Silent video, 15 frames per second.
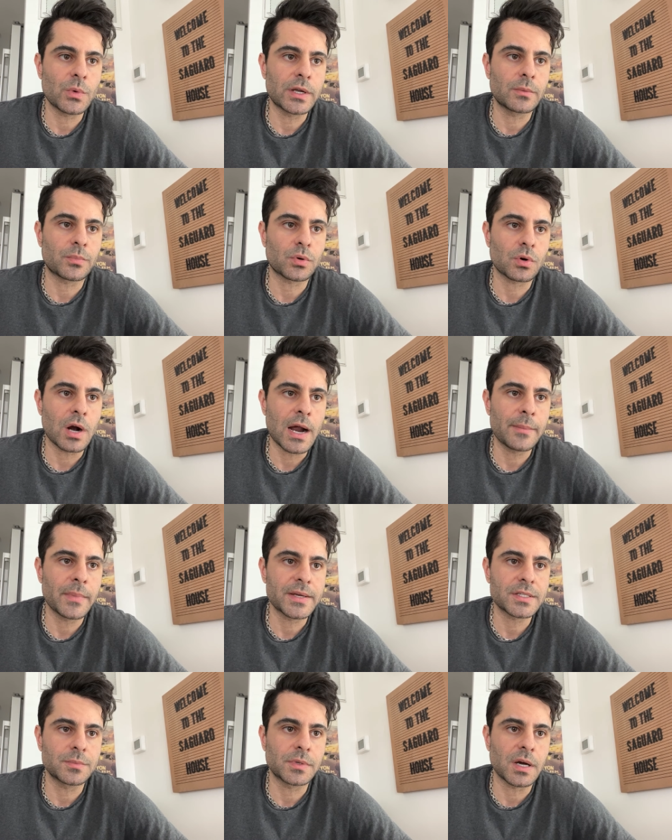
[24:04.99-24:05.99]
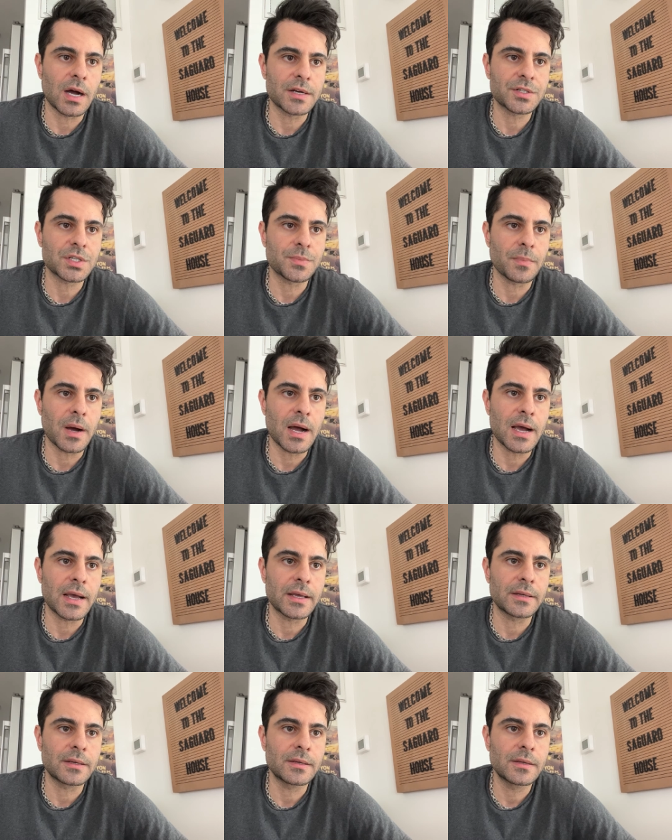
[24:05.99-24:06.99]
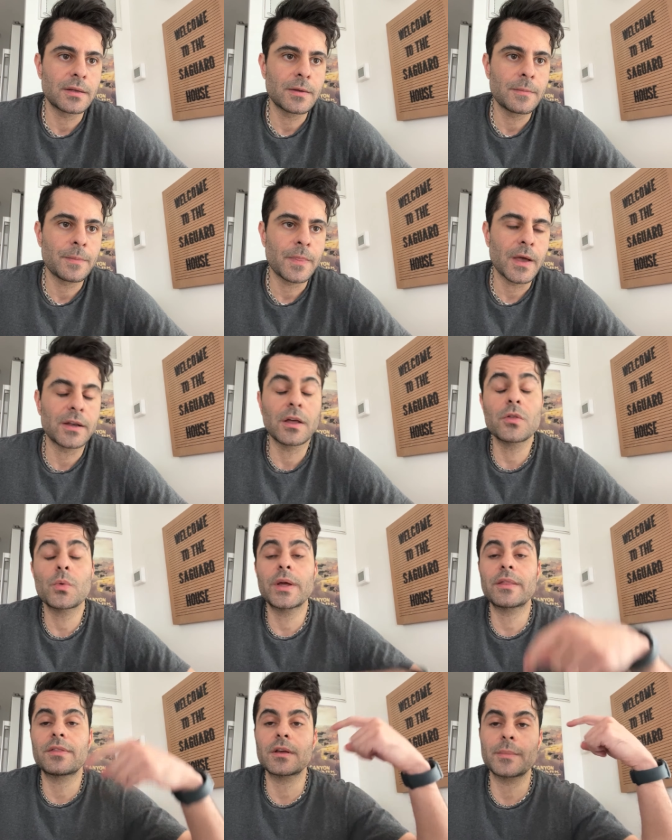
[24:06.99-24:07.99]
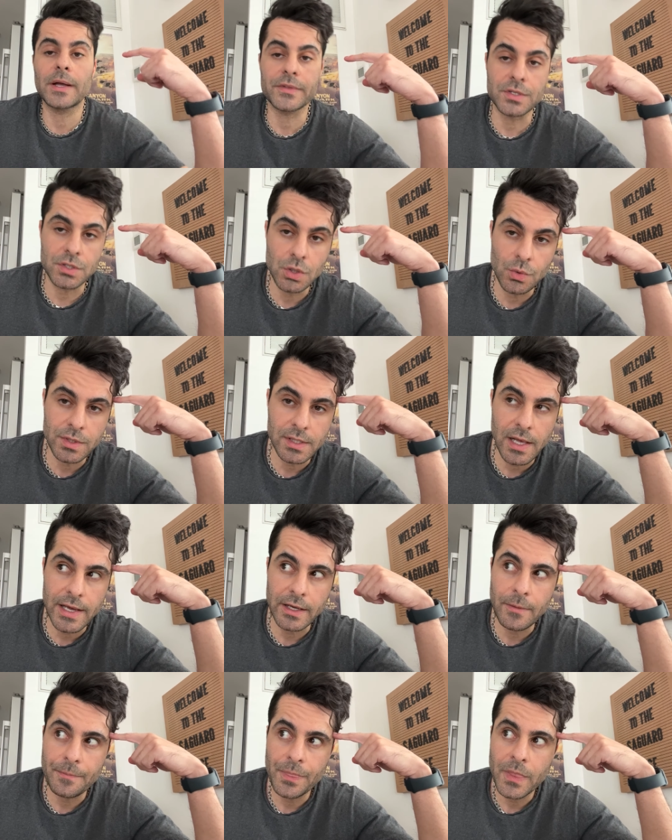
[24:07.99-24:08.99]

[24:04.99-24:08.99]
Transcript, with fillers: way to prime my subconscious mind. Another way to think about this too is like,